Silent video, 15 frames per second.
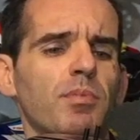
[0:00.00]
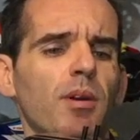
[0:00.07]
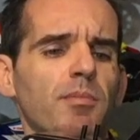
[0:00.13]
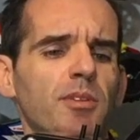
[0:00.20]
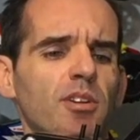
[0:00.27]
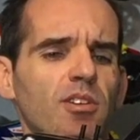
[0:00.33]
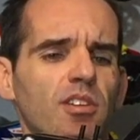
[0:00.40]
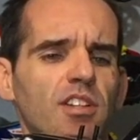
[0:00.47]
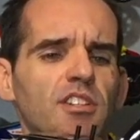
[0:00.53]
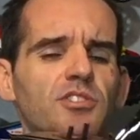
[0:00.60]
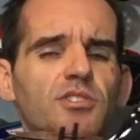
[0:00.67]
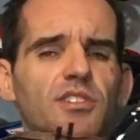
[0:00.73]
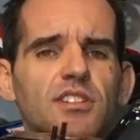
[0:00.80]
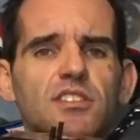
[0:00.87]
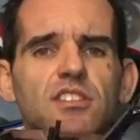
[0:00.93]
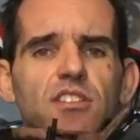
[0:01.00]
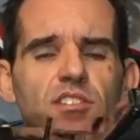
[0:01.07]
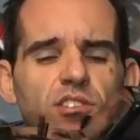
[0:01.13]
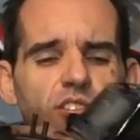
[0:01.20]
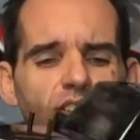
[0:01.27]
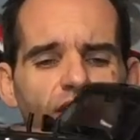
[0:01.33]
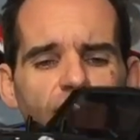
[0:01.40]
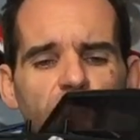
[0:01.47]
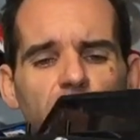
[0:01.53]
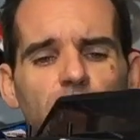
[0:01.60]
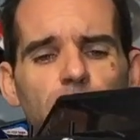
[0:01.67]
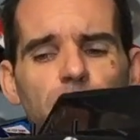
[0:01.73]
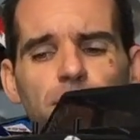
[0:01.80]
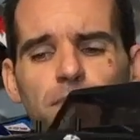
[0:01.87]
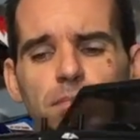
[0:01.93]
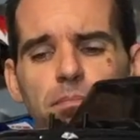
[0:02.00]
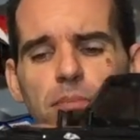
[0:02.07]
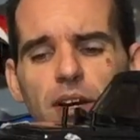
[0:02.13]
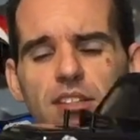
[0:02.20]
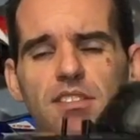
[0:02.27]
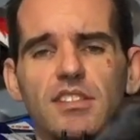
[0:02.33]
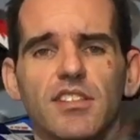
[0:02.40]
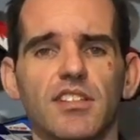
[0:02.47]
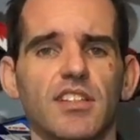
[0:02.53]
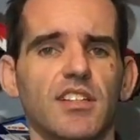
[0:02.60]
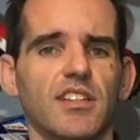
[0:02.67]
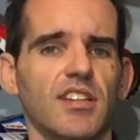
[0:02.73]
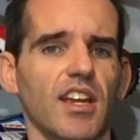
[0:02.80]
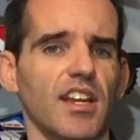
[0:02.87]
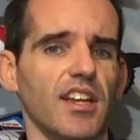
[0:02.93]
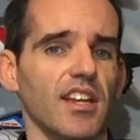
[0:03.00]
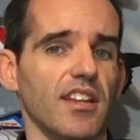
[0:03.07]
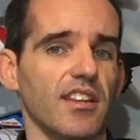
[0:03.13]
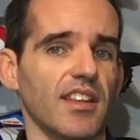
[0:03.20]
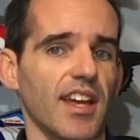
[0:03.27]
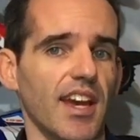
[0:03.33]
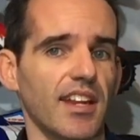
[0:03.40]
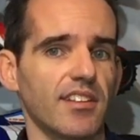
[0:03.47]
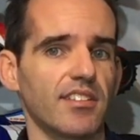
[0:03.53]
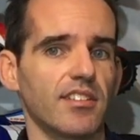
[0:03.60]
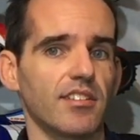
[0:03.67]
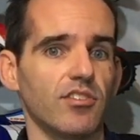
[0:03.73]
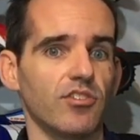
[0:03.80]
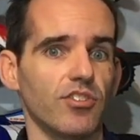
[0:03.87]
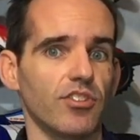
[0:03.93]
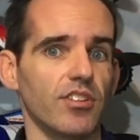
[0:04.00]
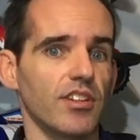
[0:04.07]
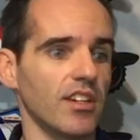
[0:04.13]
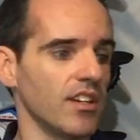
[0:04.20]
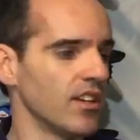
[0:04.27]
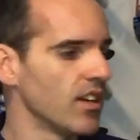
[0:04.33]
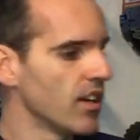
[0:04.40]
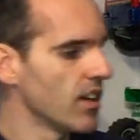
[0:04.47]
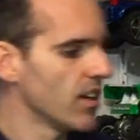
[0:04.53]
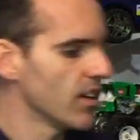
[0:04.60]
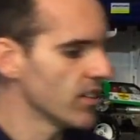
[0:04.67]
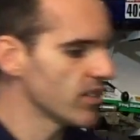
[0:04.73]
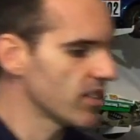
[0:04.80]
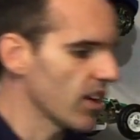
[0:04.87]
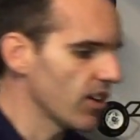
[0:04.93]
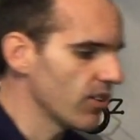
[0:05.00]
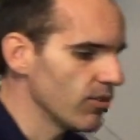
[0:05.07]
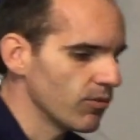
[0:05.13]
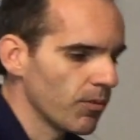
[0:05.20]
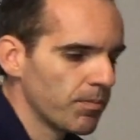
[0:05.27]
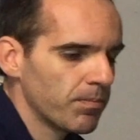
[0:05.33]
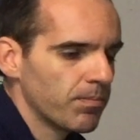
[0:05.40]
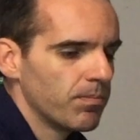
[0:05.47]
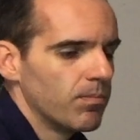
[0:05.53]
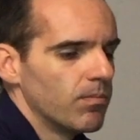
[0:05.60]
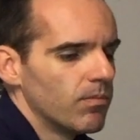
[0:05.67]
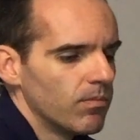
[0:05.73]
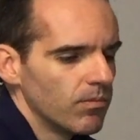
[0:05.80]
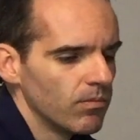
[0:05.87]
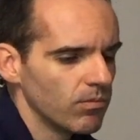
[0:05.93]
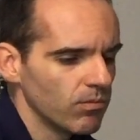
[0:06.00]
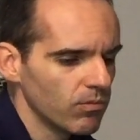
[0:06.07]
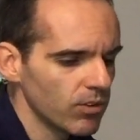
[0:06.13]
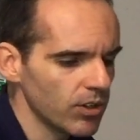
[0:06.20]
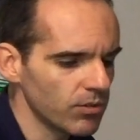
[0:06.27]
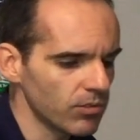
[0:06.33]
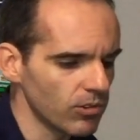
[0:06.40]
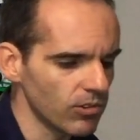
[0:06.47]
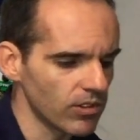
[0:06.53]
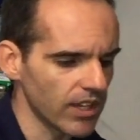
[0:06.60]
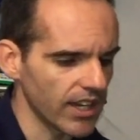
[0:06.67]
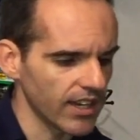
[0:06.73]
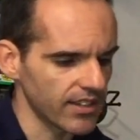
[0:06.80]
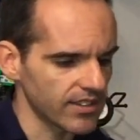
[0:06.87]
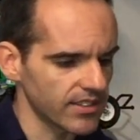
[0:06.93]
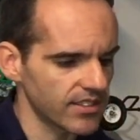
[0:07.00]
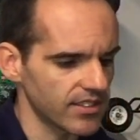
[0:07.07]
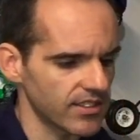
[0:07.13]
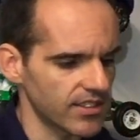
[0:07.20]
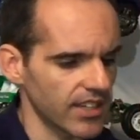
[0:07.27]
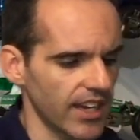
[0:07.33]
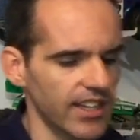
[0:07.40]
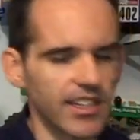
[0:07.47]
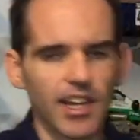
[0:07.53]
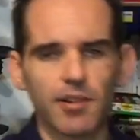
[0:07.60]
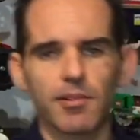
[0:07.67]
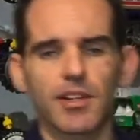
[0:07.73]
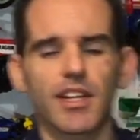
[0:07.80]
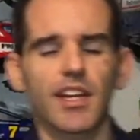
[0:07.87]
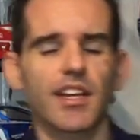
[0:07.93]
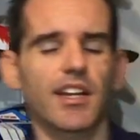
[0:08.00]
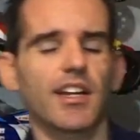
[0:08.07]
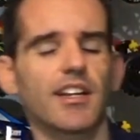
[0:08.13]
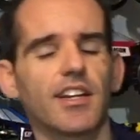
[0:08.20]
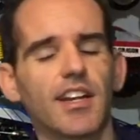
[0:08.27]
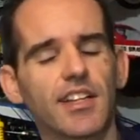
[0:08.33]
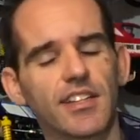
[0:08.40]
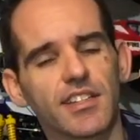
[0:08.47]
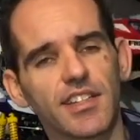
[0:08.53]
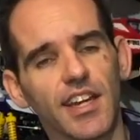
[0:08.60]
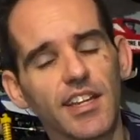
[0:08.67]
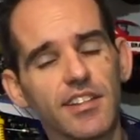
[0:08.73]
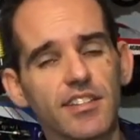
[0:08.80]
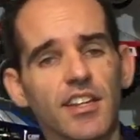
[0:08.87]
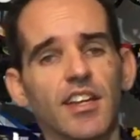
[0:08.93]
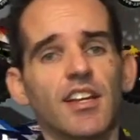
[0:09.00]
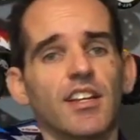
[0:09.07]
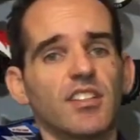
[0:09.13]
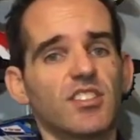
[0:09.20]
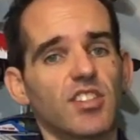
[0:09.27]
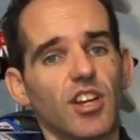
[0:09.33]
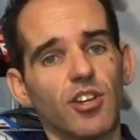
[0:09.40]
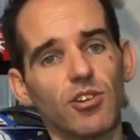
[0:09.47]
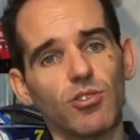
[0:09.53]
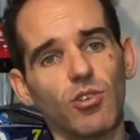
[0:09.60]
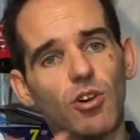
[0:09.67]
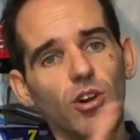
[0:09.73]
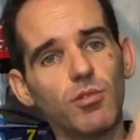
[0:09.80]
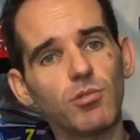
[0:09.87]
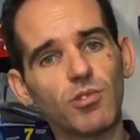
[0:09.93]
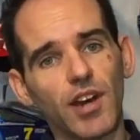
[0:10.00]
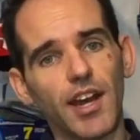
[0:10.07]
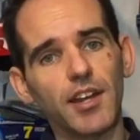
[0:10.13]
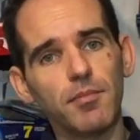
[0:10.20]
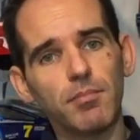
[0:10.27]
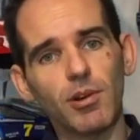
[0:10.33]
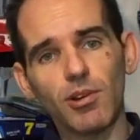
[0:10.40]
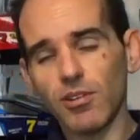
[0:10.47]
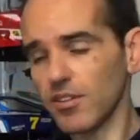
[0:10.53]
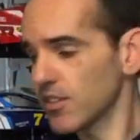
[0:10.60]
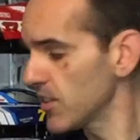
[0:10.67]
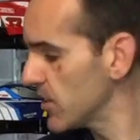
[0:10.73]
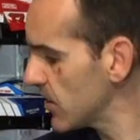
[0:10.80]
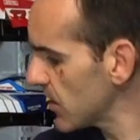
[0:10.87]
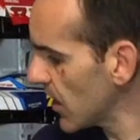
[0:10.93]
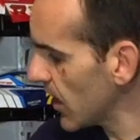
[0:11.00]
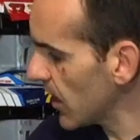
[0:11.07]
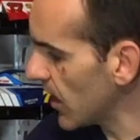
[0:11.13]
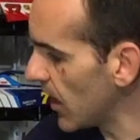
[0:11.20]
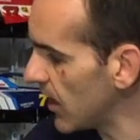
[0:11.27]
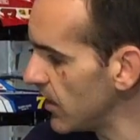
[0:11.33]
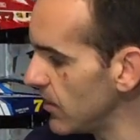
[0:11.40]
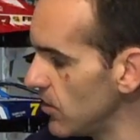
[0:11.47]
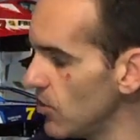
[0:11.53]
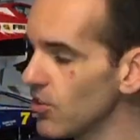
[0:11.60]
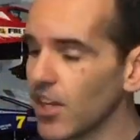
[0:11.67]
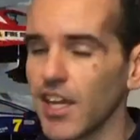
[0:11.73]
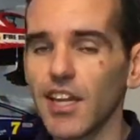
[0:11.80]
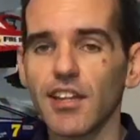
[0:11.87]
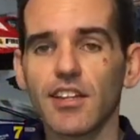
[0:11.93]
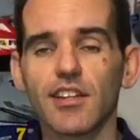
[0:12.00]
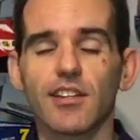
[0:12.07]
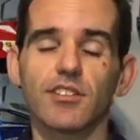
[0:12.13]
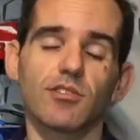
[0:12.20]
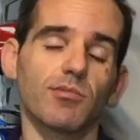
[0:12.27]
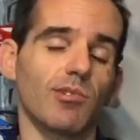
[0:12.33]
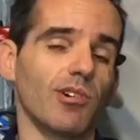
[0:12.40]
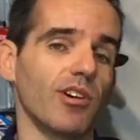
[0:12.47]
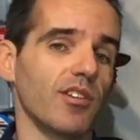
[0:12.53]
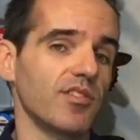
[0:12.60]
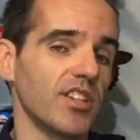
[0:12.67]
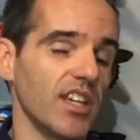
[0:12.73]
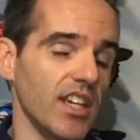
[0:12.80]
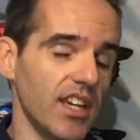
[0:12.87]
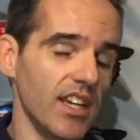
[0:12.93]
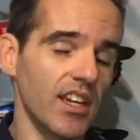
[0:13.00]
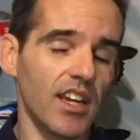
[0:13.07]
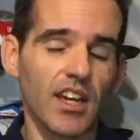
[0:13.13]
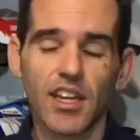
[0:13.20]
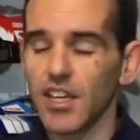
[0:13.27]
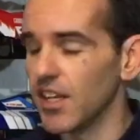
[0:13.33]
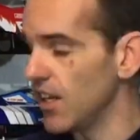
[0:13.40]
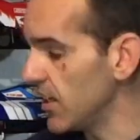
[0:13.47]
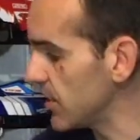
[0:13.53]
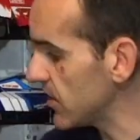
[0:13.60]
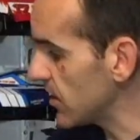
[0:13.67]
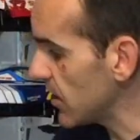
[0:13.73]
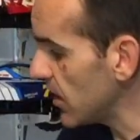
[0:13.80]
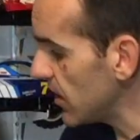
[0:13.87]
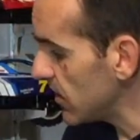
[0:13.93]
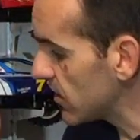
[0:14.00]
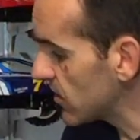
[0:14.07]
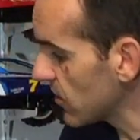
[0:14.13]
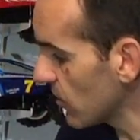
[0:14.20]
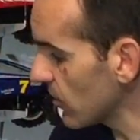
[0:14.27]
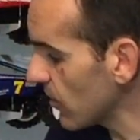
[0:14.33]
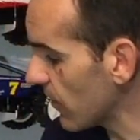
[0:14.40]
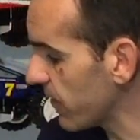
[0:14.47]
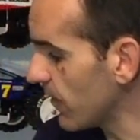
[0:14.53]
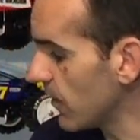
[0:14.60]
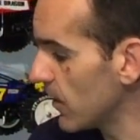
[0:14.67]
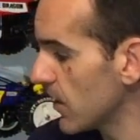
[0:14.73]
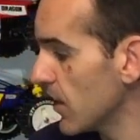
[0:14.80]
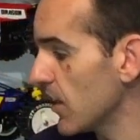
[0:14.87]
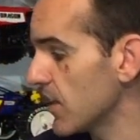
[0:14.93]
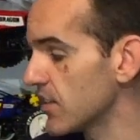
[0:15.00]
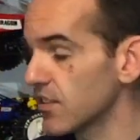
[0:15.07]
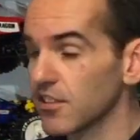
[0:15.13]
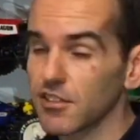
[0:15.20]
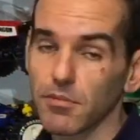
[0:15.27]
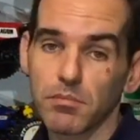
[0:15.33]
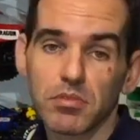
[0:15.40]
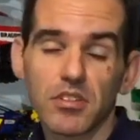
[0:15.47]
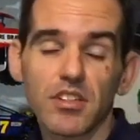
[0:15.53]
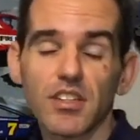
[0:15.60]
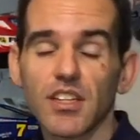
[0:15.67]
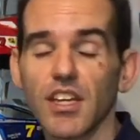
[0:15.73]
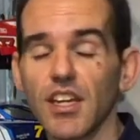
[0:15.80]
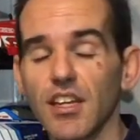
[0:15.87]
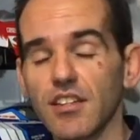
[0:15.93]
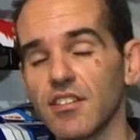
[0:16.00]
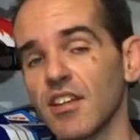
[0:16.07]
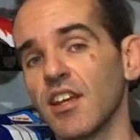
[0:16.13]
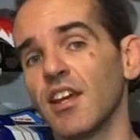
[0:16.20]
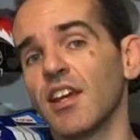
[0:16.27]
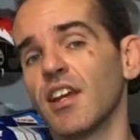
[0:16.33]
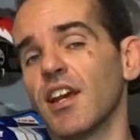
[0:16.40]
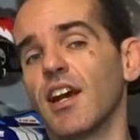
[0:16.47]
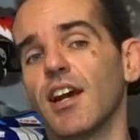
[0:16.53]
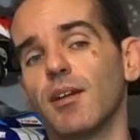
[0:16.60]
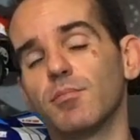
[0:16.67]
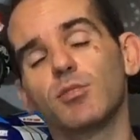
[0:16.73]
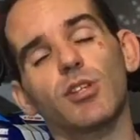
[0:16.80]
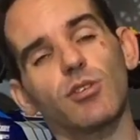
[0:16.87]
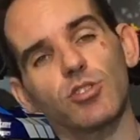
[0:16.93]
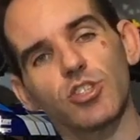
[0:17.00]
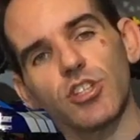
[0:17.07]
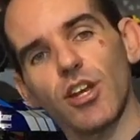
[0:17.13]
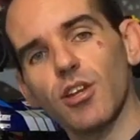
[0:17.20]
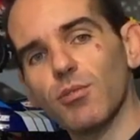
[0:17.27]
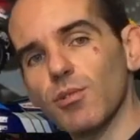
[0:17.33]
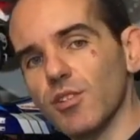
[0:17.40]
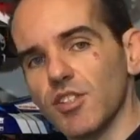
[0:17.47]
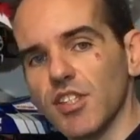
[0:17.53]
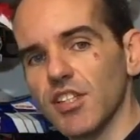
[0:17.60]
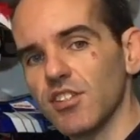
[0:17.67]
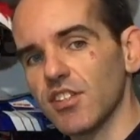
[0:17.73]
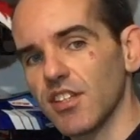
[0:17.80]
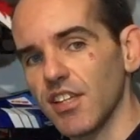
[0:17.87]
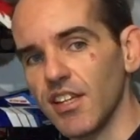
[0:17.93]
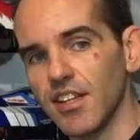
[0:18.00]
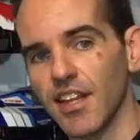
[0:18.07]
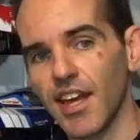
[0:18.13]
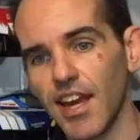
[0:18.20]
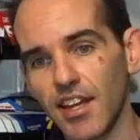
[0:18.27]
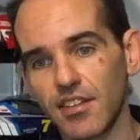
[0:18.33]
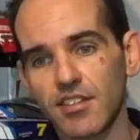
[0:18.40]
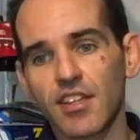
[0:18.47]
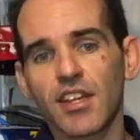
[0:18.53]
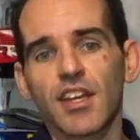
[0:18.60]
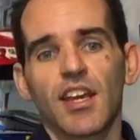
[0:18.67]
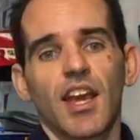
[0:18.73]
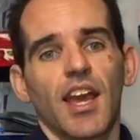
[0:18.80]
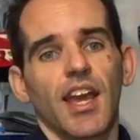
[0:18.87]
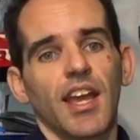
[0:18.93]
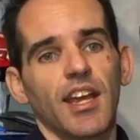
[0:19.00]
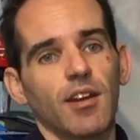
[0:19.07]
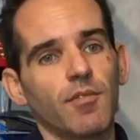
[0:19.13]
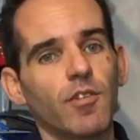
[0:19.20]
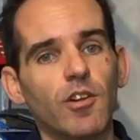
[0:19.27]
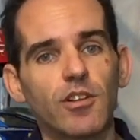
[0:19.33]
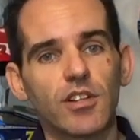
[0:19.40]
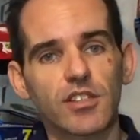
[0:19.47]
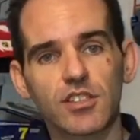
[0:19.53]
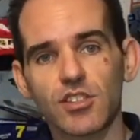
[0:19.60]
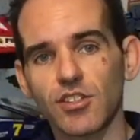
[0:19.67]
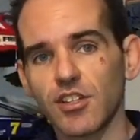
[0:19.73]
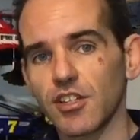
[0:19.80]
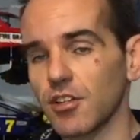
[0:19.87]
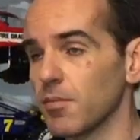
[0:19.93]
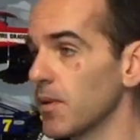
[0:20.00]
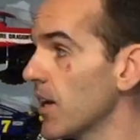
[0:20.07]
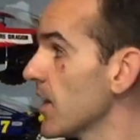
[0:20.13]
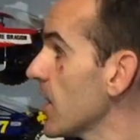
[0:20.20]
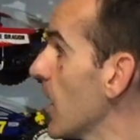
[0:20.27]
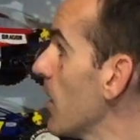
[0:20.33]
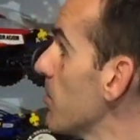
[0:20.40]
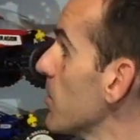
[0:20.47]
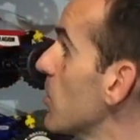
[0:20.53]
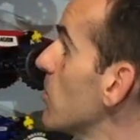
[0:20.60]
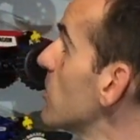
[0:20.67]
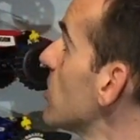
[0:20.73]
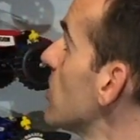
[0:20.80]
probably not interested on basically getting it that dirty. So we will take that one out at another date. So I will unbox a new kit that has arrived here. It's the Sonic Fighter. It's the complete kit. So I'll show you what's in that, and I'm very excited about that because